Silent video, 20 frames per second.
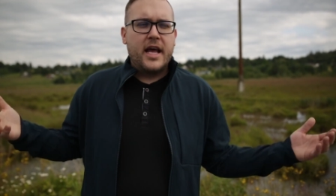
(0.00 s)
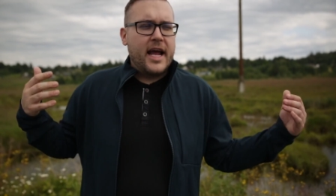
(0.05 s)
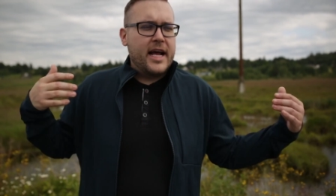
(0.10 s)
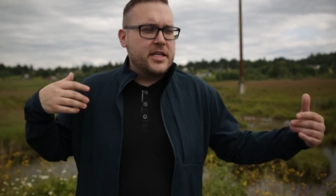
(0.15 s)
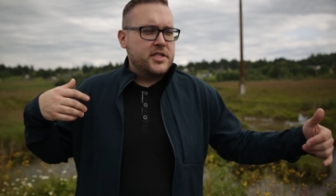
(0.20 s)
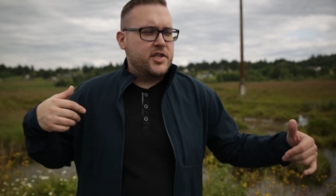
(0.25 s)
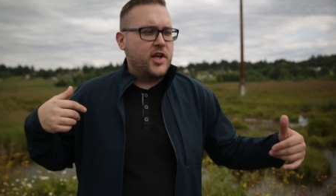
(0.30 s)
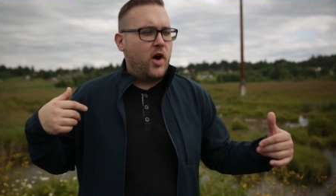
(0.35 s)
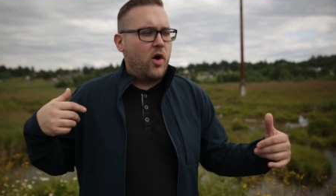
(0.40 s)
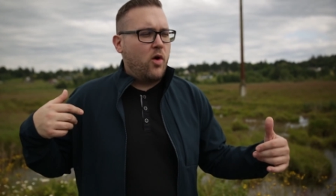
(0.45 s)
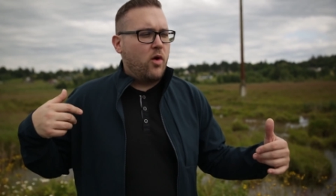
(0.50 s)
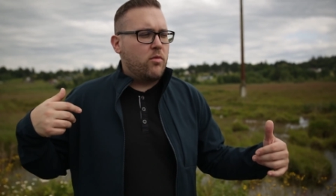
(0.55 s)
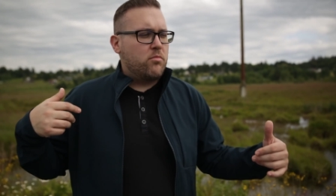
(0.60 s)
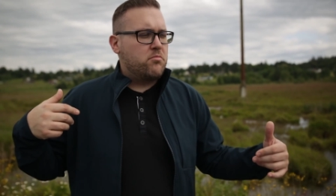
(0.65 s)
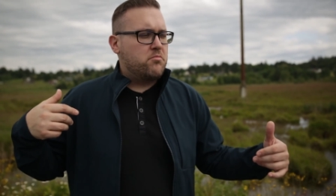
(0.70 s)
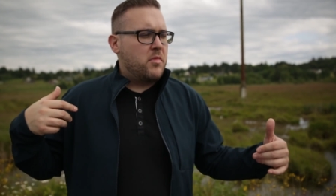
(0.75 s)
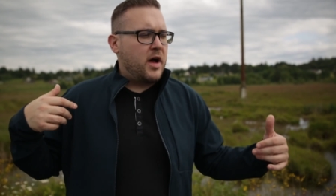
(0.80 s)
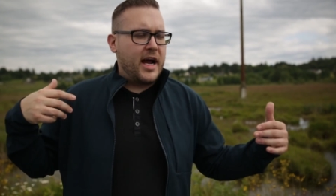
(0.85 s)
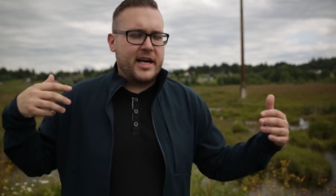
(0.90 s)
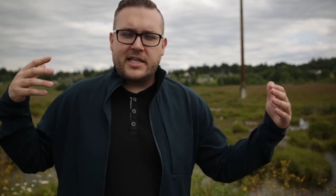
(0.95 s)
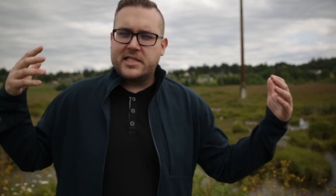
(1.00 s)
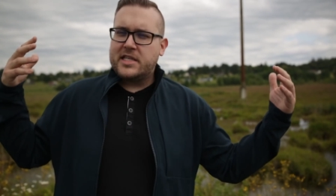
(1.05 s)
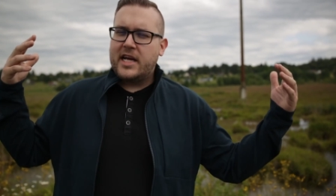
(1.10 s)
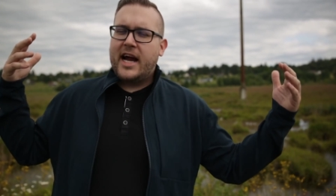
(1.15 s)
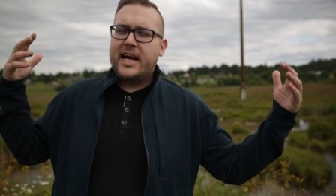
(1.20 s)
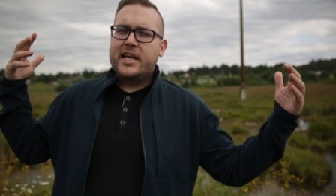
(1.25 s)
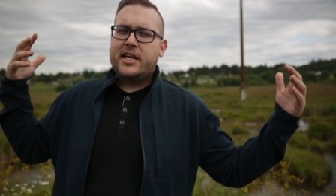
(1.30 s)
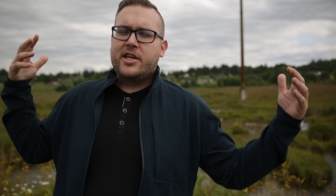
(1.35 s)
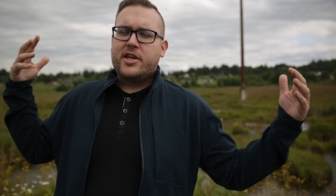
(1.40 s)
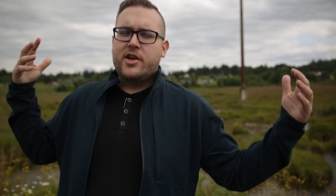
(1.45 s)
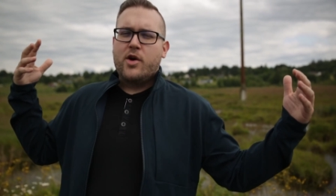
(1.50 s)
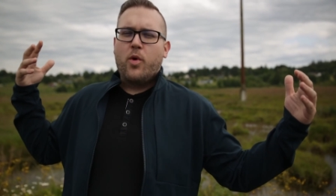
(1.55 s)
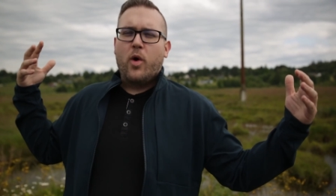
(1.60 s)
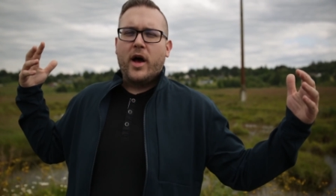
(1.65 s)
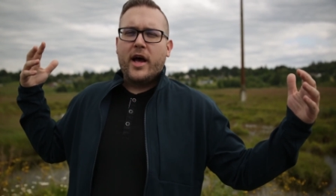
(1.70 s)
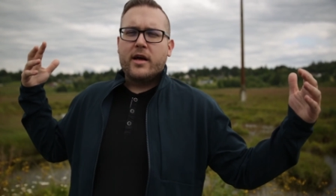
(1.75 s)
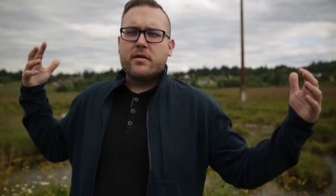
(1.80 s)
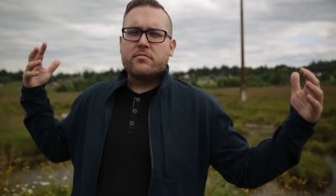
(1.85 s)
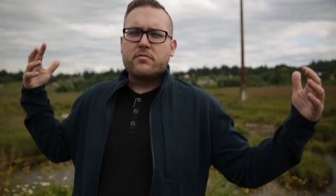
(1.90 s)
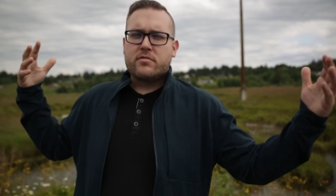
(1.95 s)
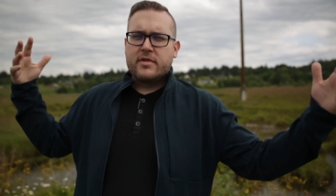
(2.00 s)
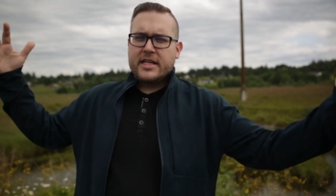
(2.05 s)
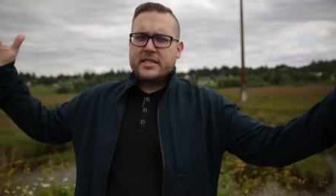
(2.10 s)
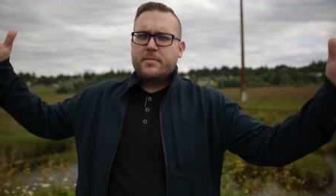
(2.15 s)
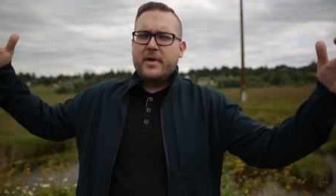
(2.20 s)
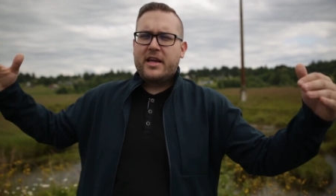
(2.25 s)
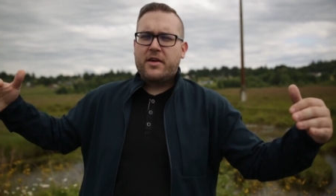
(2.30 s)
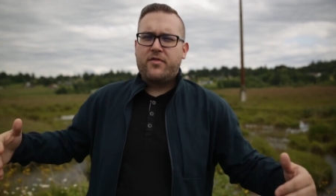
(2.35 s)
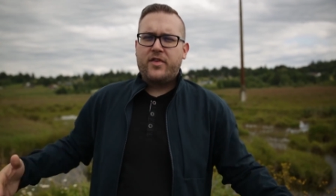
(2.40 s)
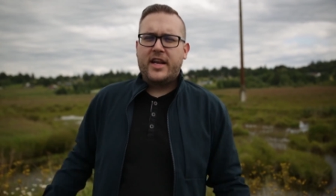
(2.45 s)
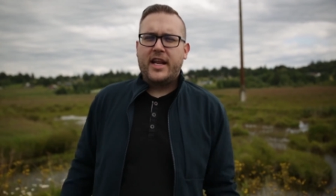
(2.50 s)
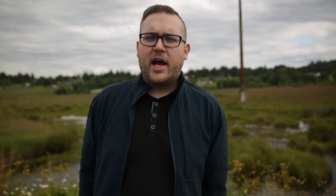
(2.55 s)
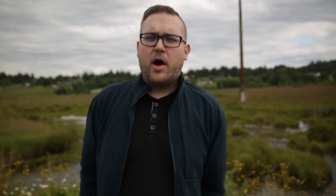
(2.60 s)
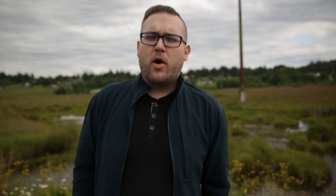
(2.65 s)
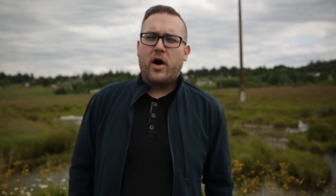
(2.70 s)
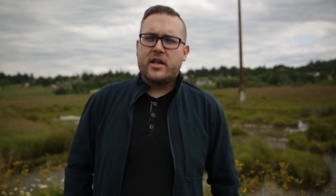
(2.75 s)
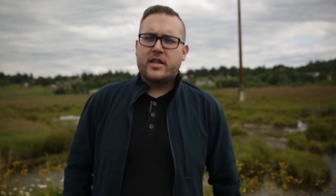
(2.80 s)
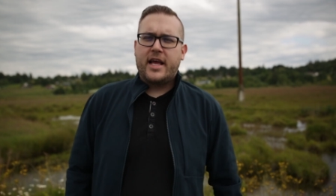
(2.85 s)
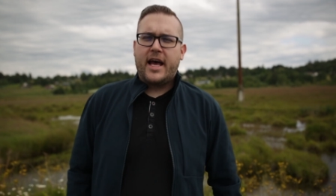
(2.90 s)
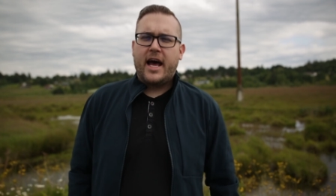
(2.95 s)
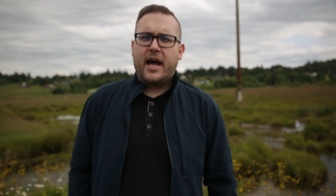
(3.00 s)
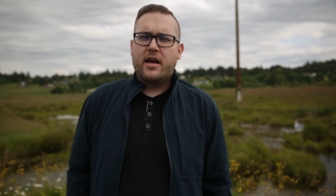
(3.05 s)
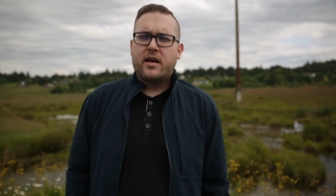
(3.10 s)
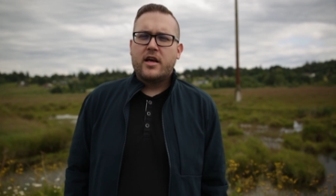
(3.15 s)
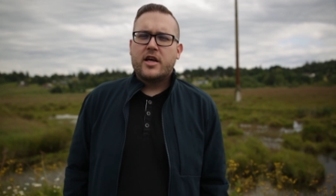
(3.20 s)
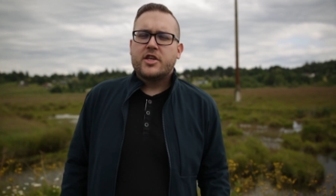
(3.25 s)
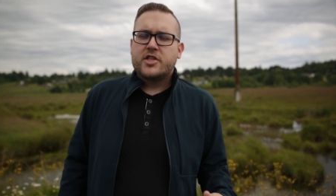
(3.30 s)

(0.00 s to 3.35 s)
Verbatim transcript: And so I decided, you know what, let's make a video on that.